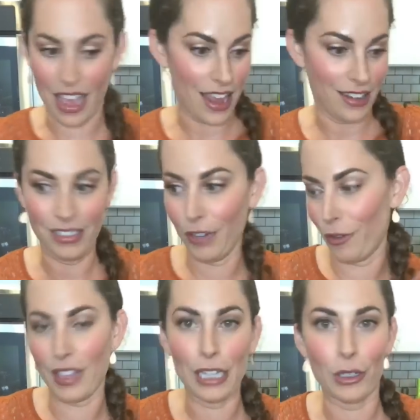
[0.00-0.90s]
and
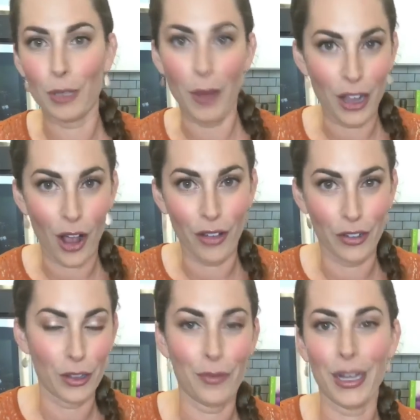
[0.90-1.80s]
different things are spilling all
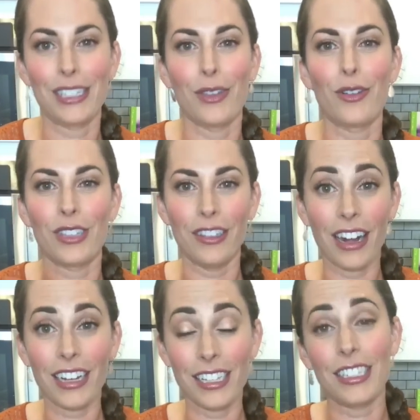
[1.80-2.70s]
over the place. So there's a
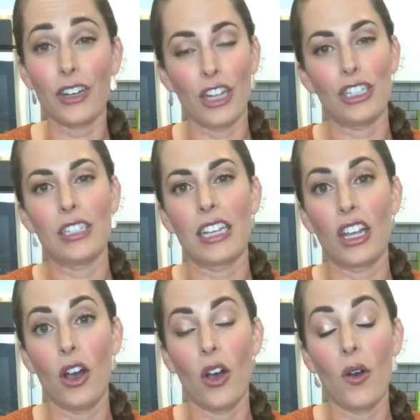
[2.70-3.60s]
lot of considerations
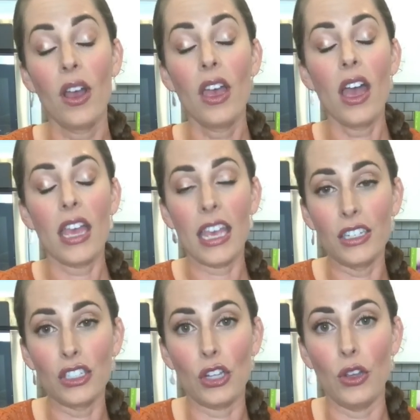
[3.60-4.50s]
that go
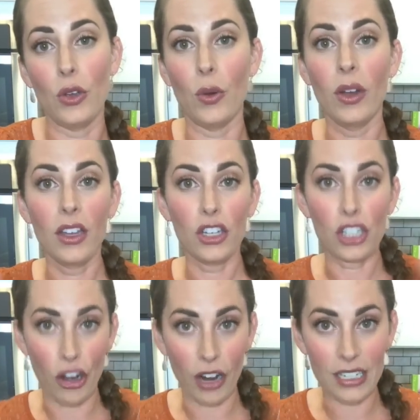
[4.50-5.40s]
into
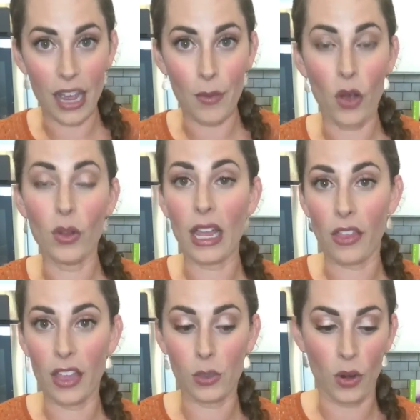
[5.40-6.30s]
sharing a demo
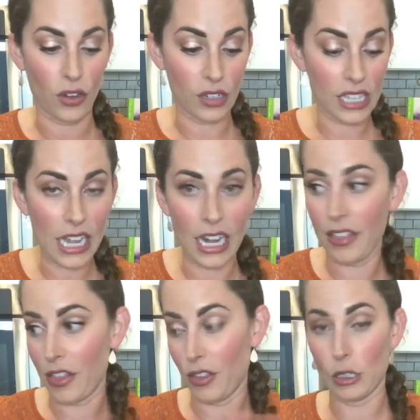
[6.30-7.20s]
like this where there's heat
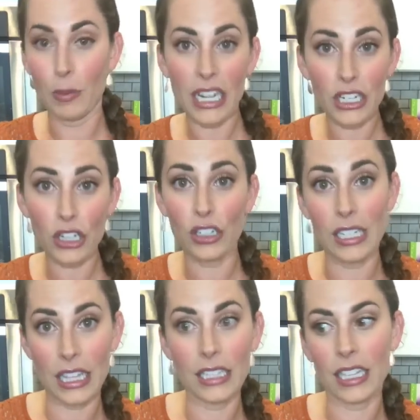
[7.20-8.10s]
and then there's
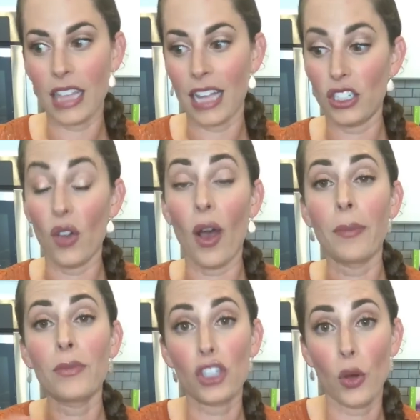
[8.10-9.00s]
blenders and things like that. So
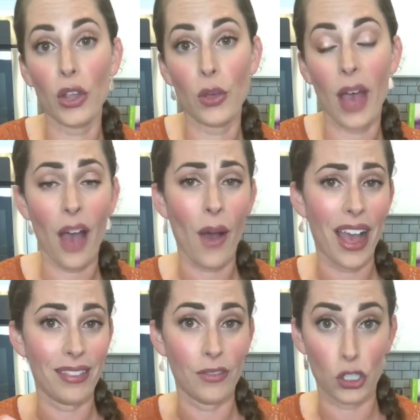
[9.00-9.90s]
I'm showing you how
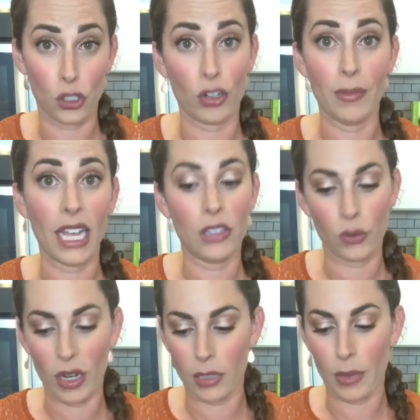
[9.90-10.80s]
I love to streamline
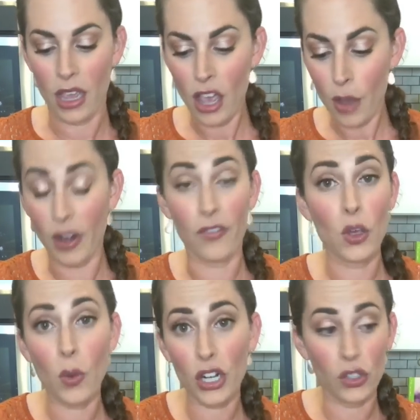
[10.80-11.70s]
this recipe, but if
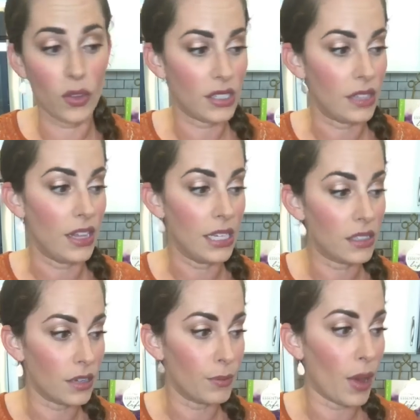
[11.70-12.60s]
you wanna do this in the
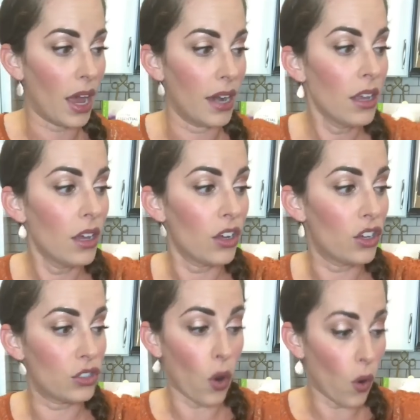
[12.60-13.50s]
Instant Pot,
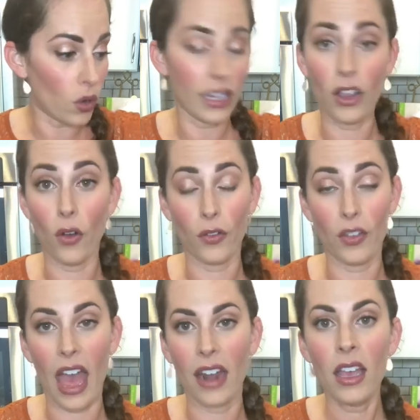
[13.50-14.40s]
totally go
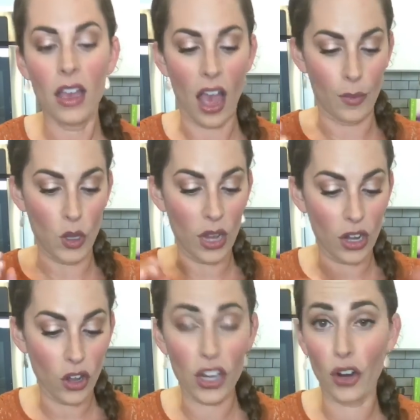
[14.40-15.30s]
for that. Um, you
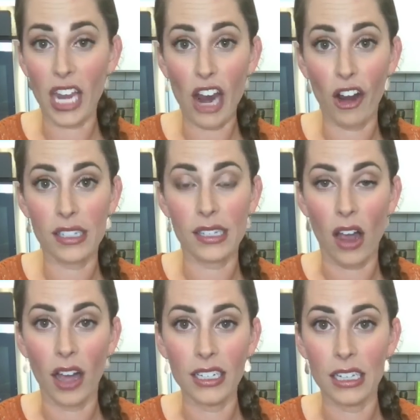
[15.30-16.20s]
can cook your carrots
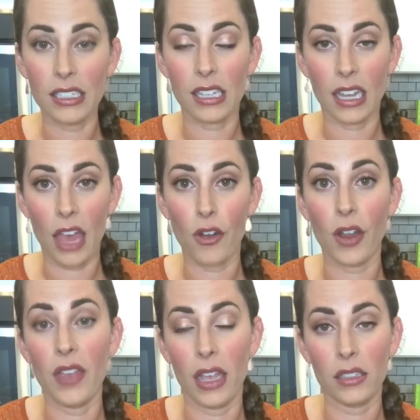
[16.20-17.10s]
and onions together
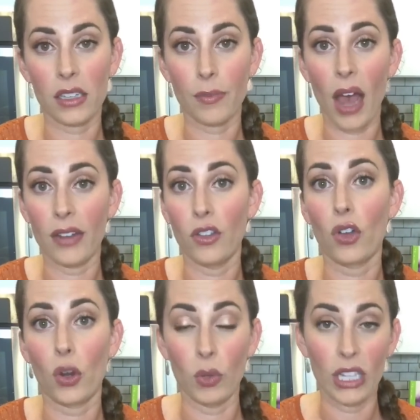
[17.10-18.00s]
in the Instant Pot and they'll
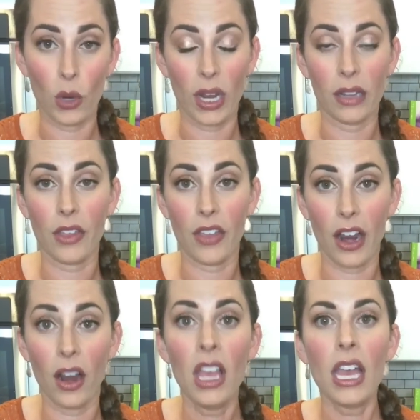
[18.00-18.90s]
cook really quickly
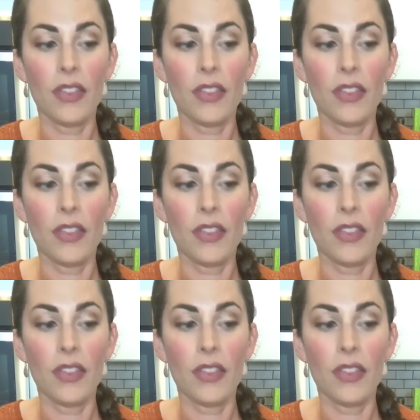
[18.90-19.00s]
there.